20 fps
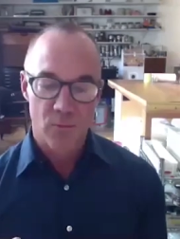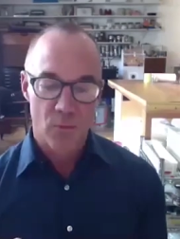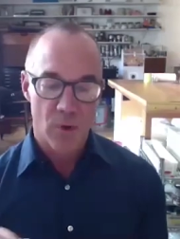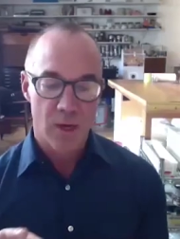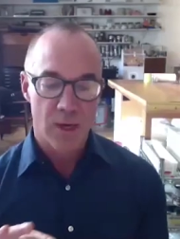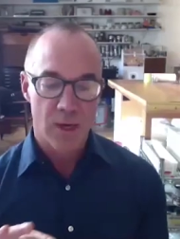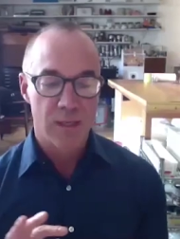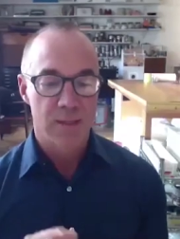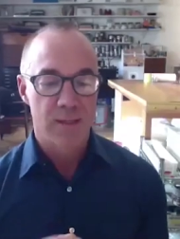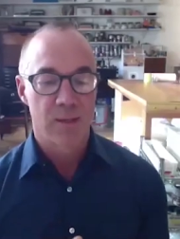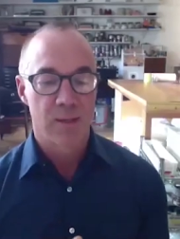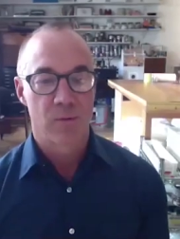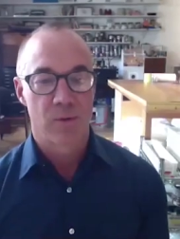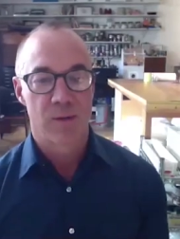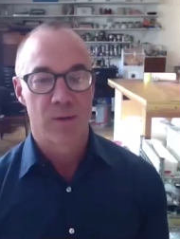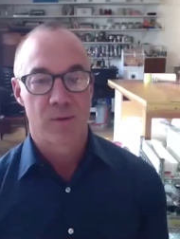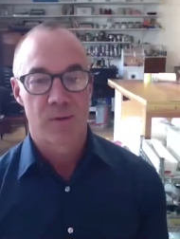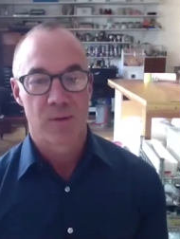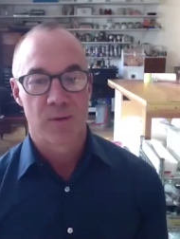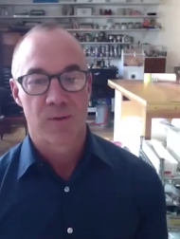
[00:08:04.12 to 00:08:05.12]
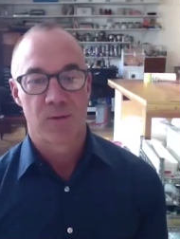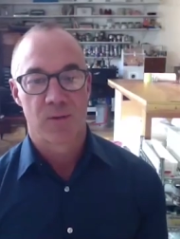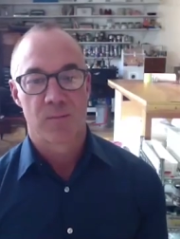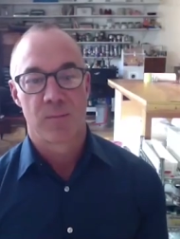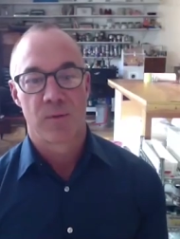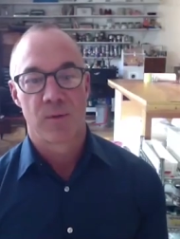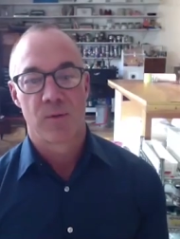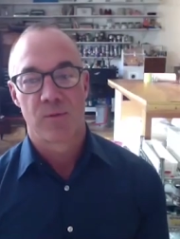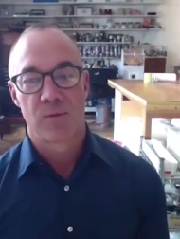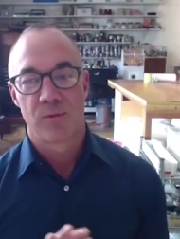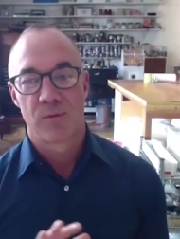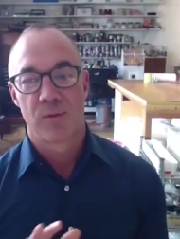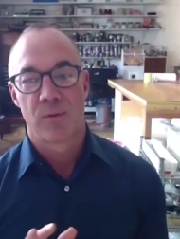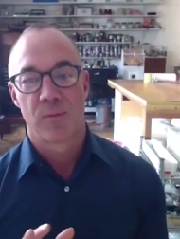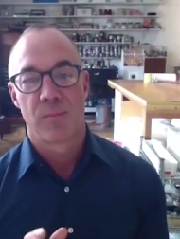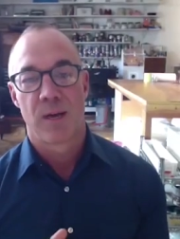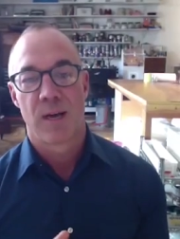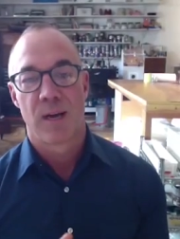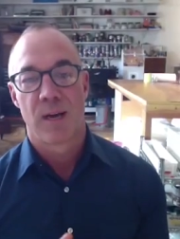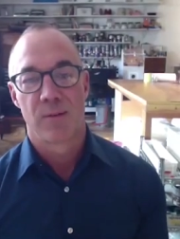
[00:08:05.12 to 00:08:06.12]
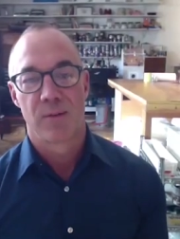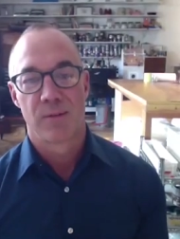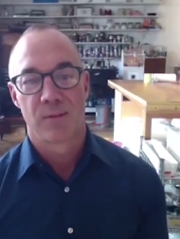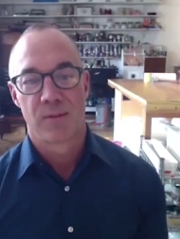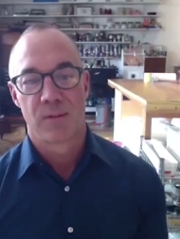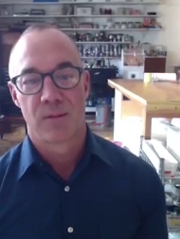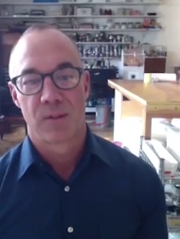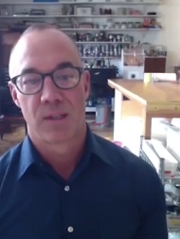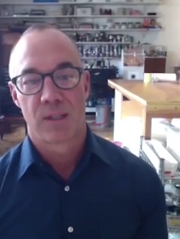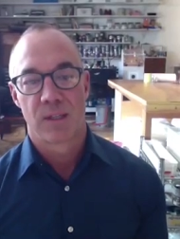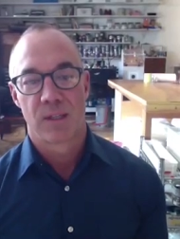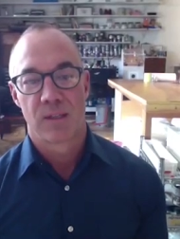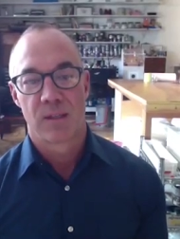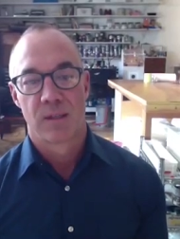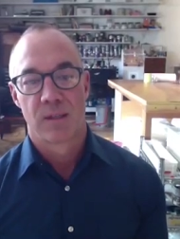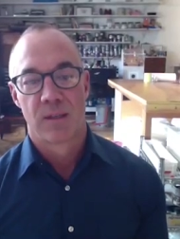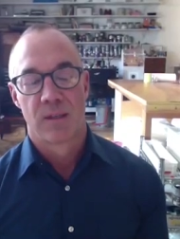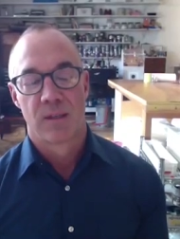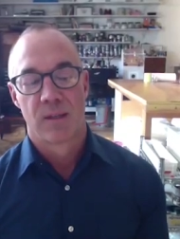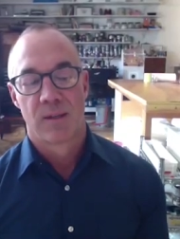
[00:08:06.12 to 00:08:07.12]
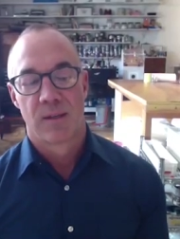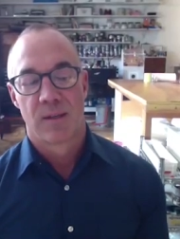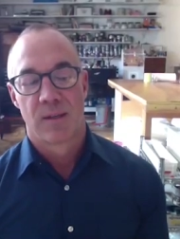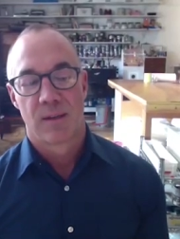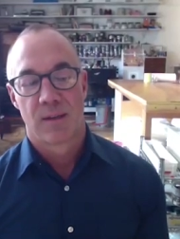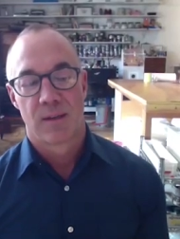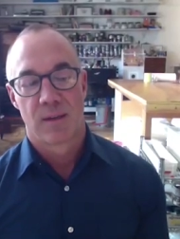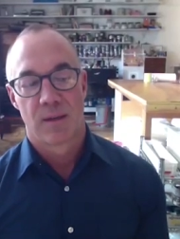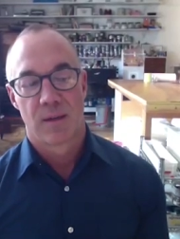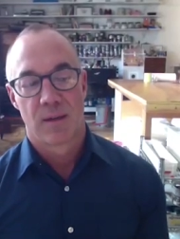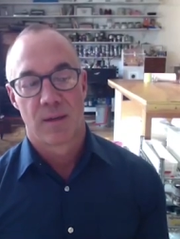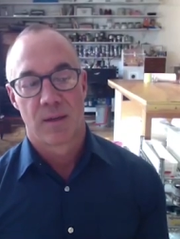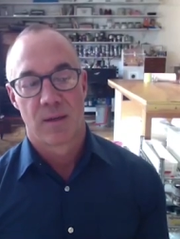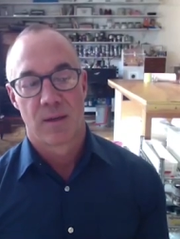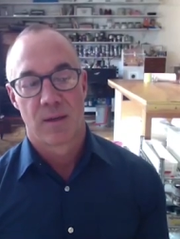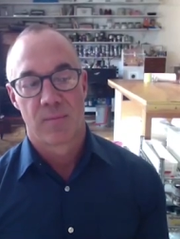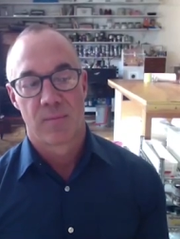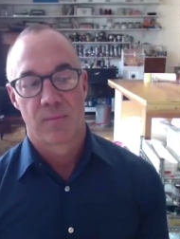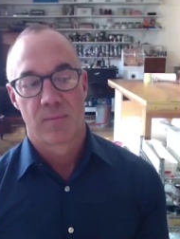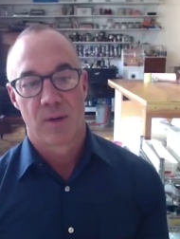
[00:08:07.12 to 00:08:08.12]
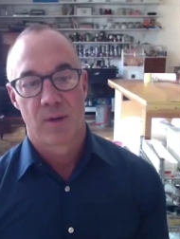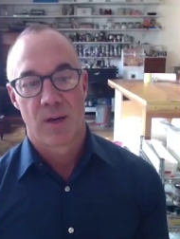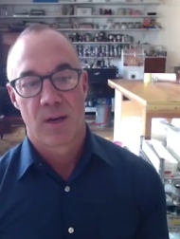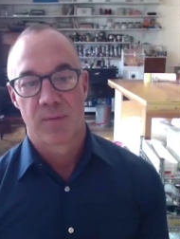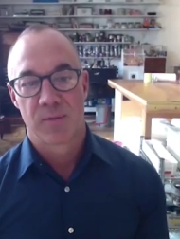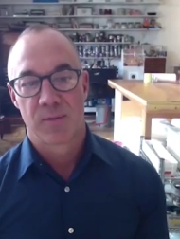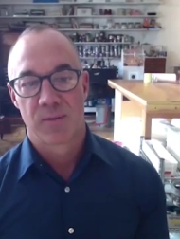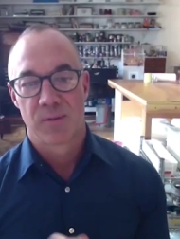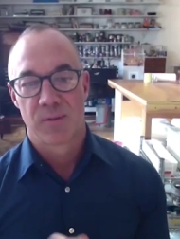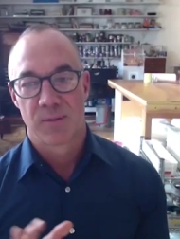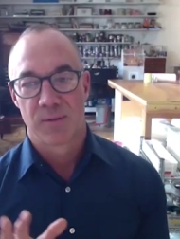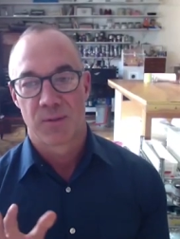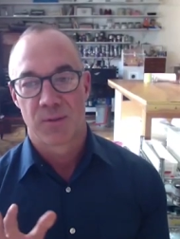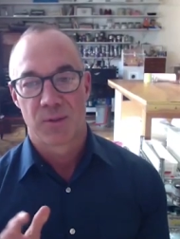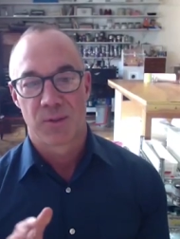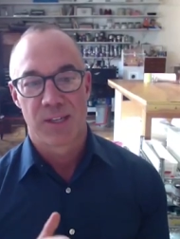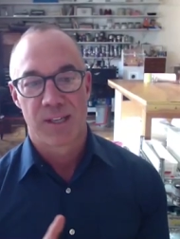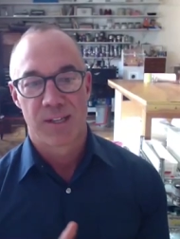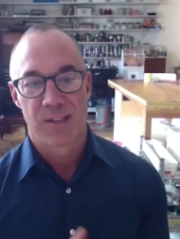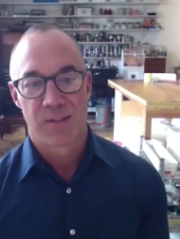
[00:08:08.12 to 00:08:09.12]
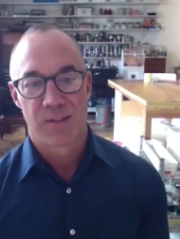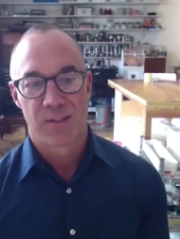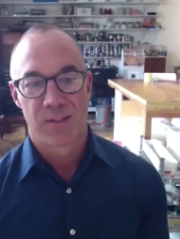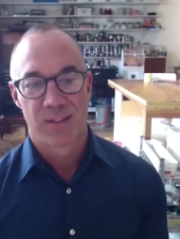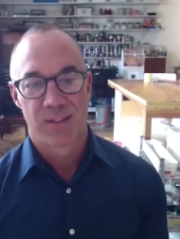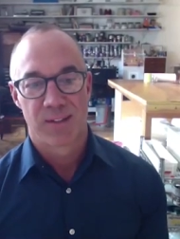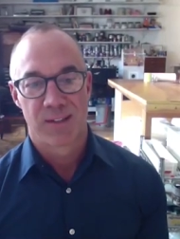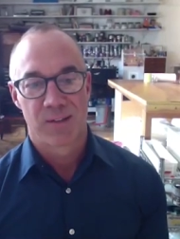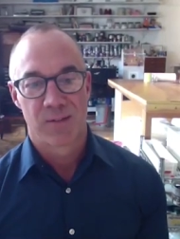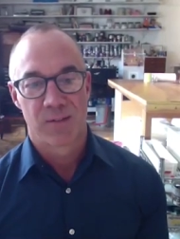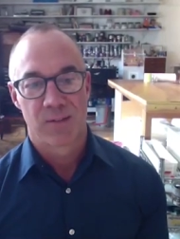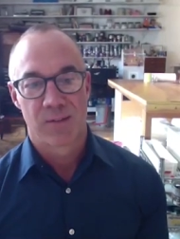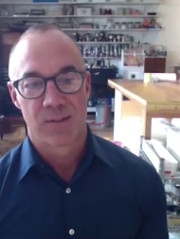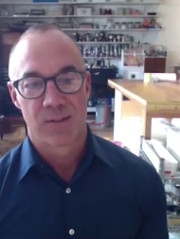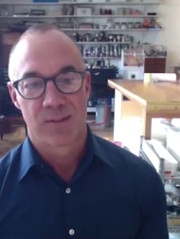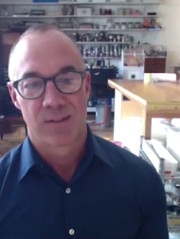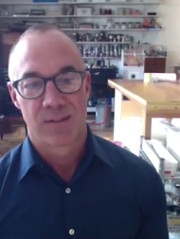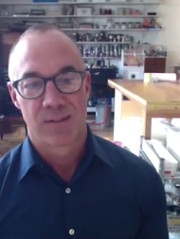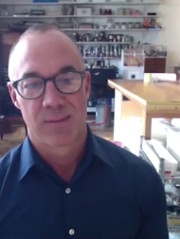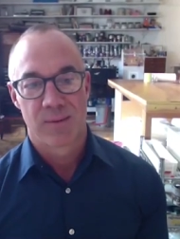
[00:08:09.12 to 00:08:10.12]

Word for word: winding rivers and beautiful mountains and uh, copses of trees and things in